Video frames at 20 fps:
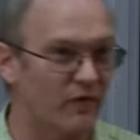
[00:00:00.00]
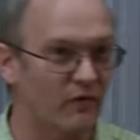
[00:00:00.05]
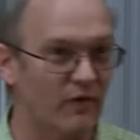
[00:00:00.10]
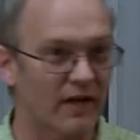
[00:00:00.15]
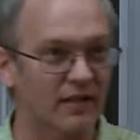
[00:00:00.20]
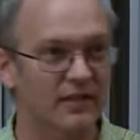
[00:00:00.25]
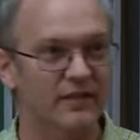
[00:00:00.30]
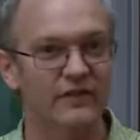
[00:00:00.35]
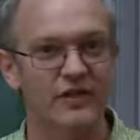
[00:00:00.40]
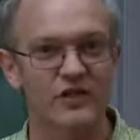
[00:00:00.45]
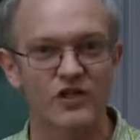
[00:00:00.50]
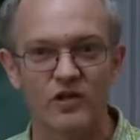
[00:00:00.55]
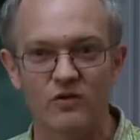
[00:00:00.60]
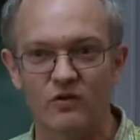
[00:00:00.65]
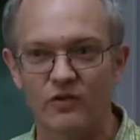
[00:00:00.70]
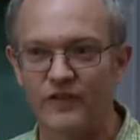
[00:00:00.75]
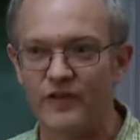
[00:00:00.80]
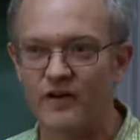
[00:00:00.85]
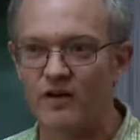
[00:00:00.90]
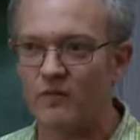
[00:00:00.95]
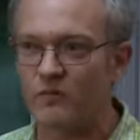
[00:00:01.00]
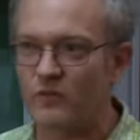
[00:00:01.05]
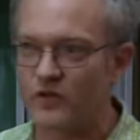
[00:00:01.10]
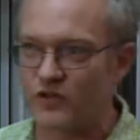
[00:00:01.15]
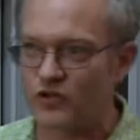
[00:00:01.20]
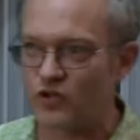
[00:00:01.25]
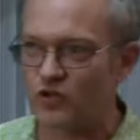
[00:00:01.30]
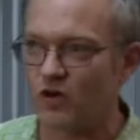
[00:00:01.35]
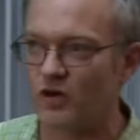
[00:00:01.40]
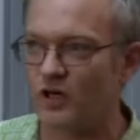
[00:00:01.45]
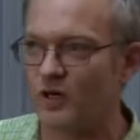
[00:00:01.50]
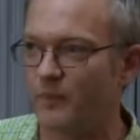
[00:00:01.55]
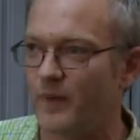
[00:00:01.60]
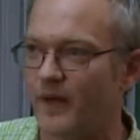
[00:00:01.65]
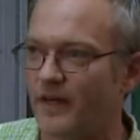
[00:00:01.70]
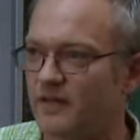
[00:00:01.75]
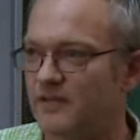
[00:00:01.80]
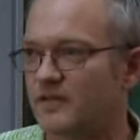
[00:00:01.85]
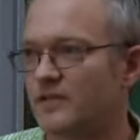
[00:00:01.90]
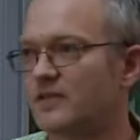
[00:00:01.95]
a relatively general theorem with strong
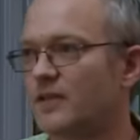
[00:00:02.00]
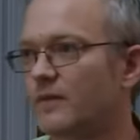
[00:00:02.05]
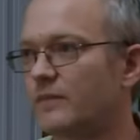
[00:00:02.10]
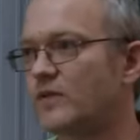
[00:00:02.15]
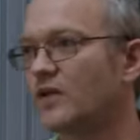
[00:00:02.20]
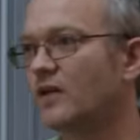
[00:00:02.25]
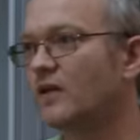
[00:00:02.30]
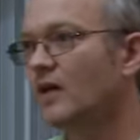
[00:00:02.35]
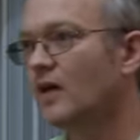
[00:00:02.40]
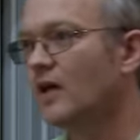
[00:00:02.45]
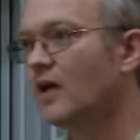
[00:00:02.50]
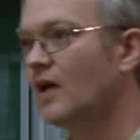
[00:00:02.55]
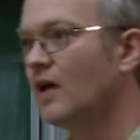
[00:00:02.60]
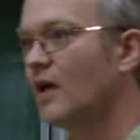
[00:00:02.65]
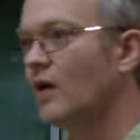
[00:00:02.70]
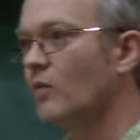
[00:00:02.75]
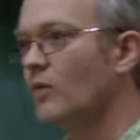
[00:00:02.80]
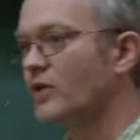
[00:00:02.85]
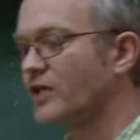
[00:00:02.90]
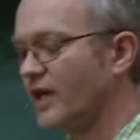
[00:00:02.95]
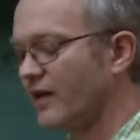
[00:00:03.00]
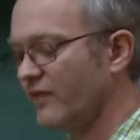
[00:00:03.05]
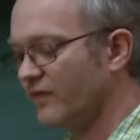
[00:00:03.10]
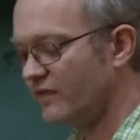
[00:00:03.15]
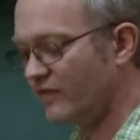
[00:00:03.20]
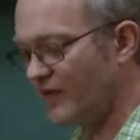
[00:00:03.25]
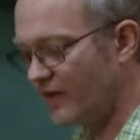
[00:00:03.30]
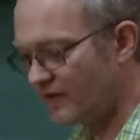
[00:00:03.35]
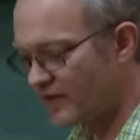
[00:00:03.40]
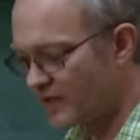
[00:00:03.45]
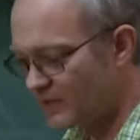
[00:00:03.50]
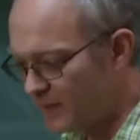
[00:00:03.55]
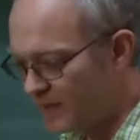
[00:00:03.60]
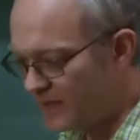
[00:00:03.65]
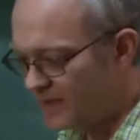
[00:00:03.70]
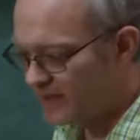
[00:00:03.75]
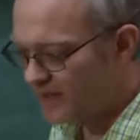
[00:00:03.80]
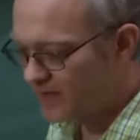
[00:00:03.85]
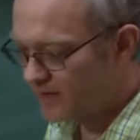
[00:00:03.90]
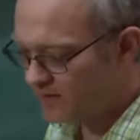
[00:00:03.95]
compactness assumption, which covered various
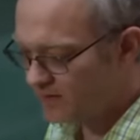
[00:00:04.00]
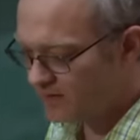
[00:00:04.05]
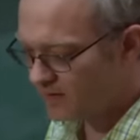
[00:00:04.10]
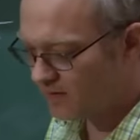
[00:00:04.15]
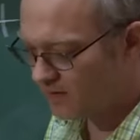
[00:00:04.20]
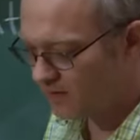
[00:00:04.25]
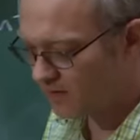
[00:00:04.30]
PDEs,